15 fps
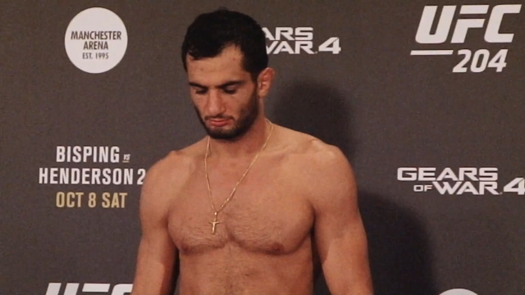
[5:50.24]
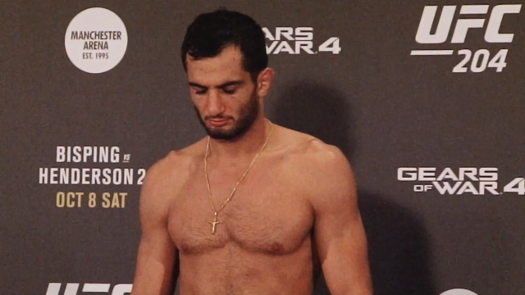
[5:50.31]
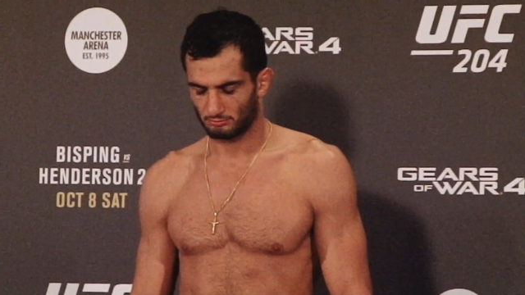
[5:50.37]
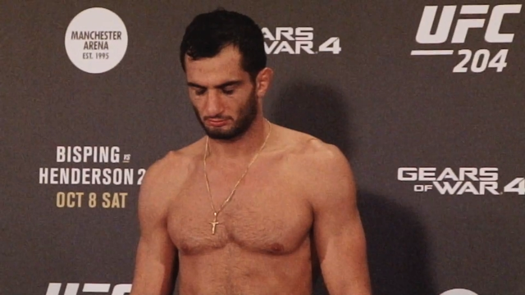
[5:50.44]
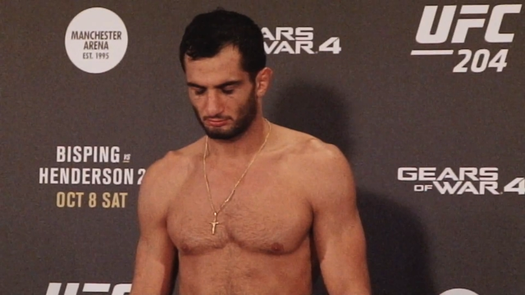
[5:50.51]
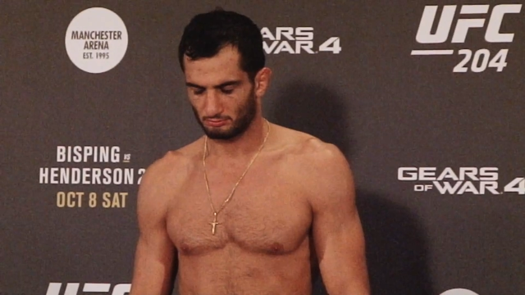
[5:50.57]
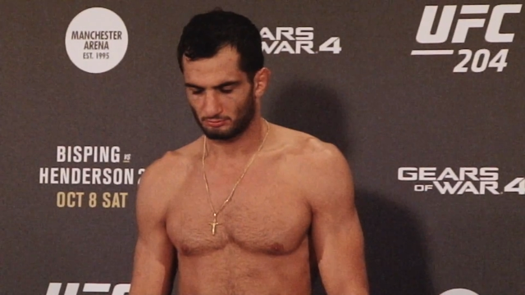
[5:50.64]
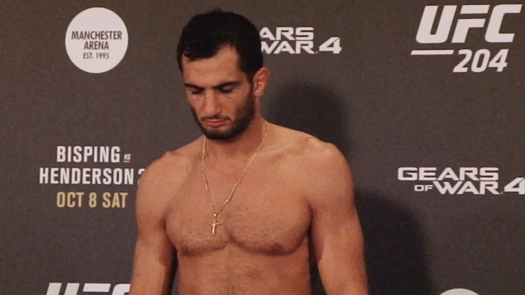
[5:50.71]

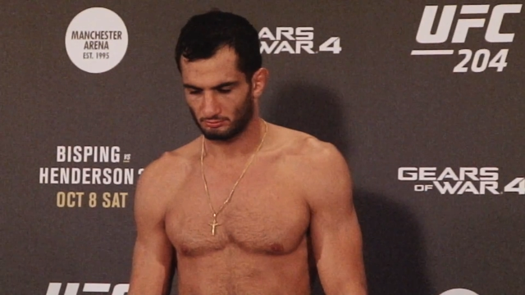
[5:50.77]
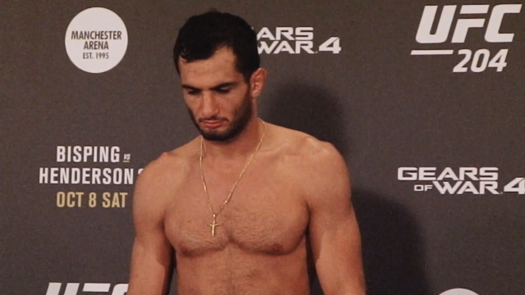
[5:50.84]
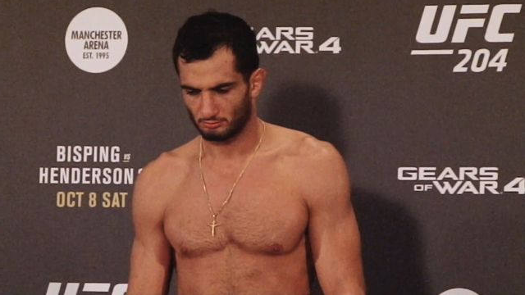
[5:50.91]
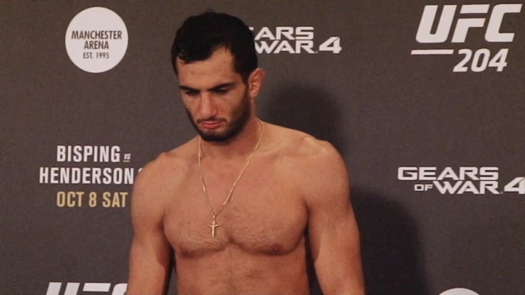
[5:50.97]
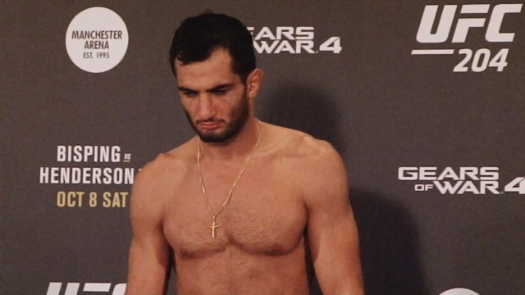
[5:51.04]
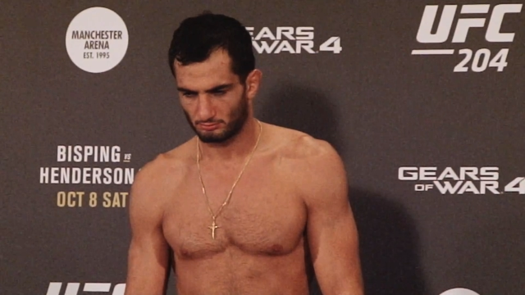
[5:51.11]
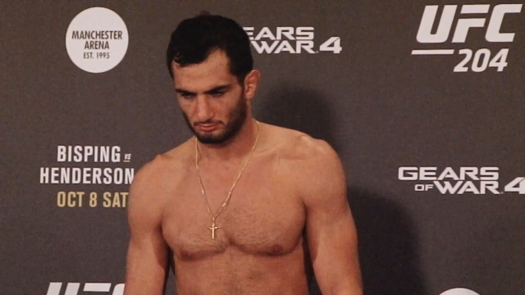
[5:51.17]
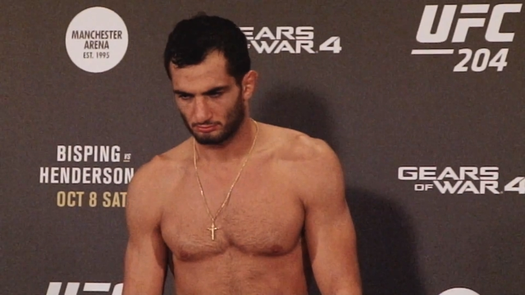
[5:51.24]

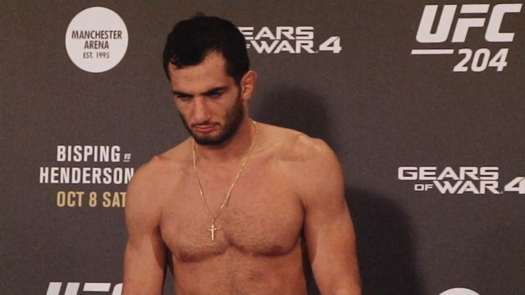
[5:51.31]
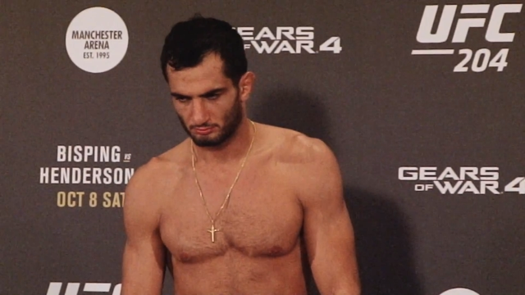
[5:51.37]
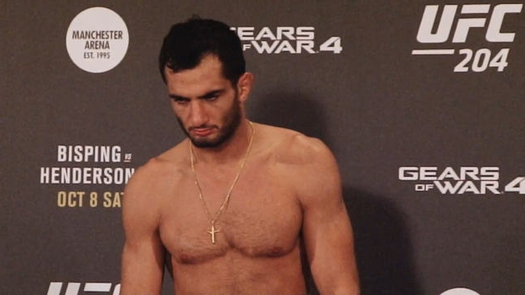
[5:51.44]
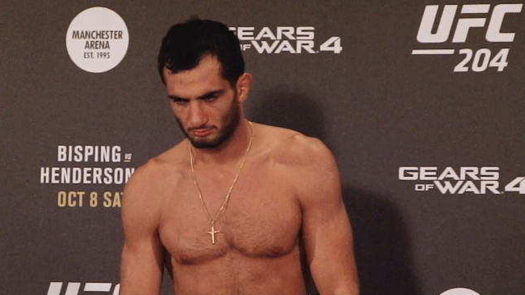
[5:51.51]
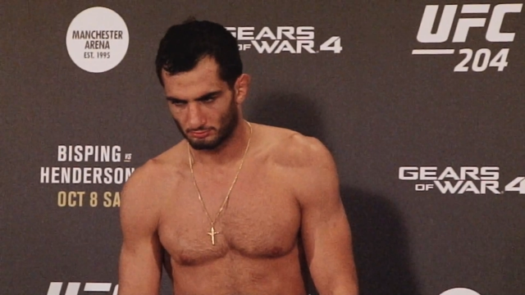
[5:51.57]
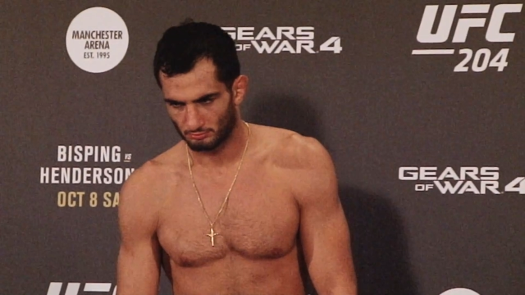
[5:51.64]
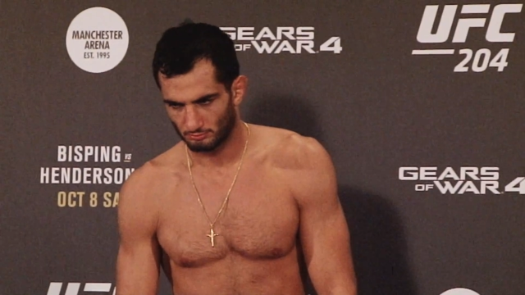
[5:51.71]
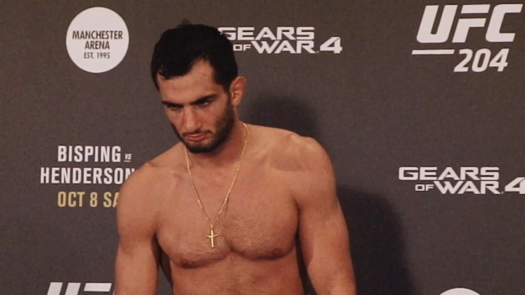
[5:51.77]

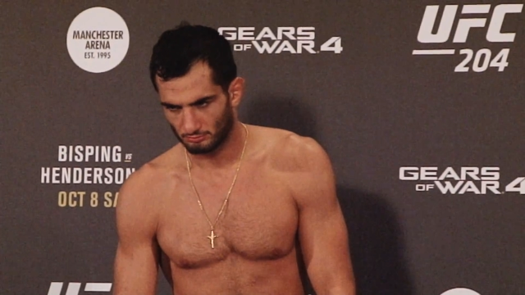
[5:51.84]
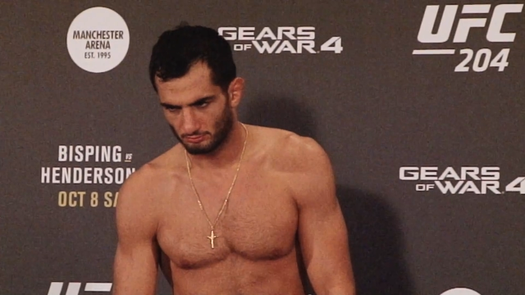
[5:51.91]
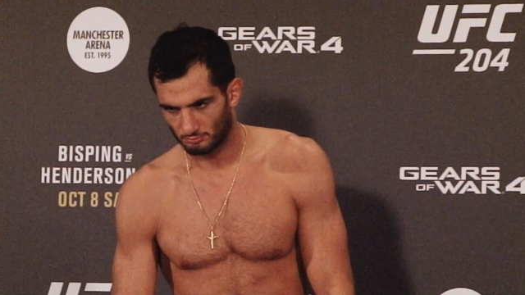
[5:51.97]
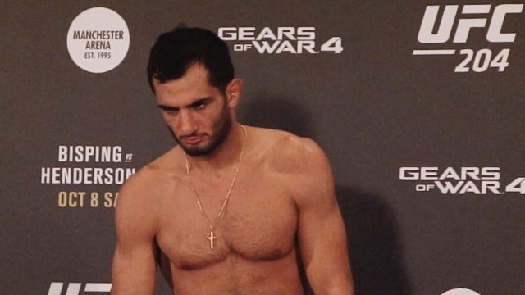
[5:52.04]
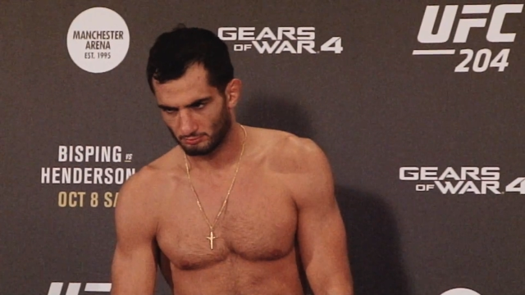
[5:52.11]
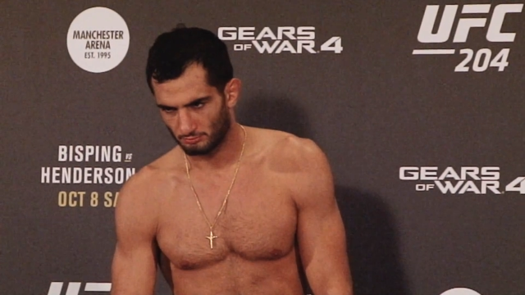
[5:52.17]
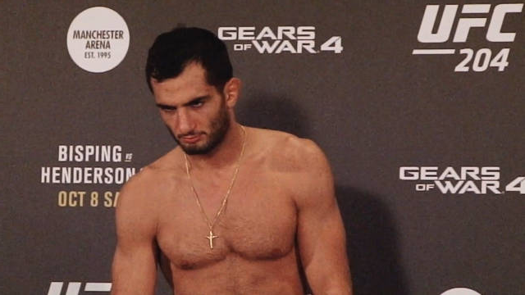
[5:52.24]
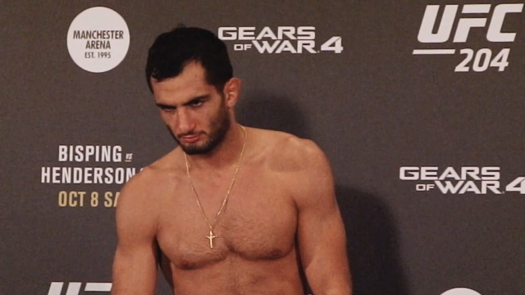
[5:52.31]

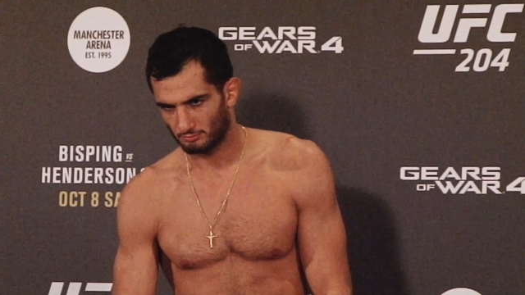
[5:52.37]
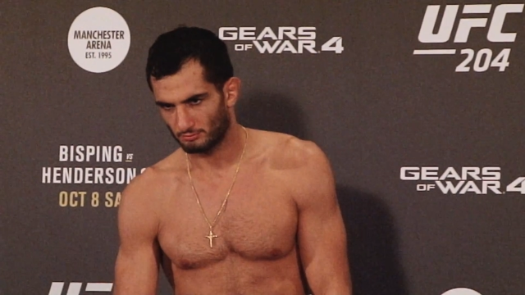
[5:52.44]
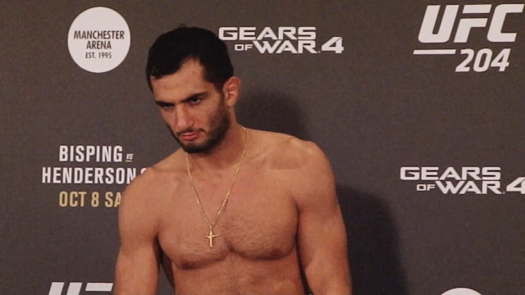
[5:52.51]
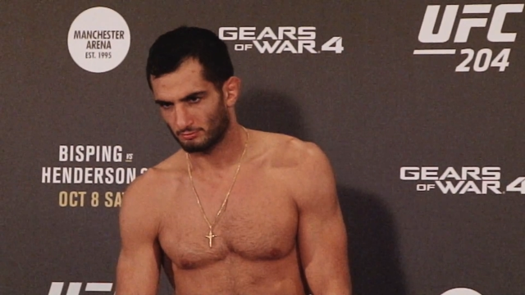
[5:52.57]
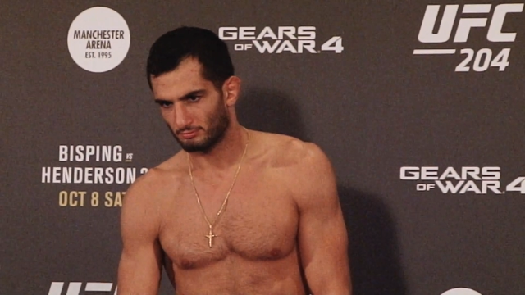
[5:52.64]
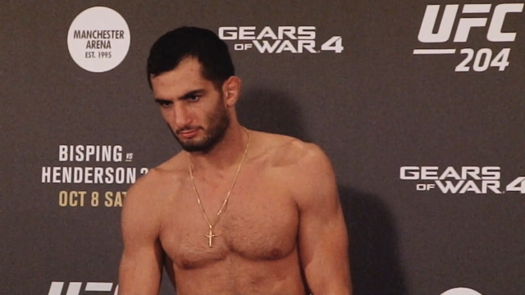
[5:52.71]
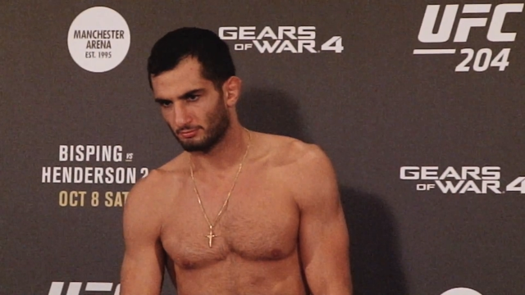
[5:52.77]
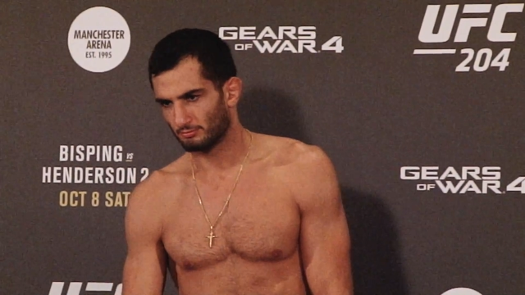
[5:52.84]

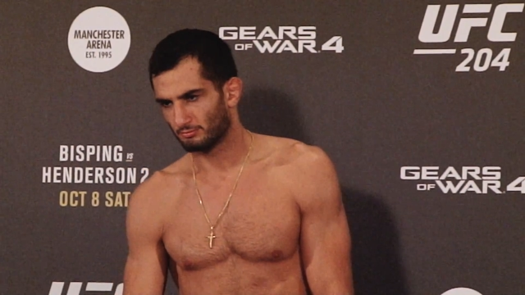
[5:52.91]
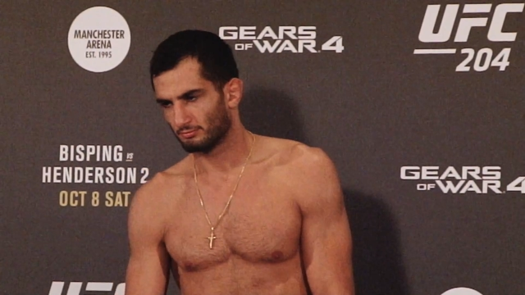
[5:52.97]
[no speech]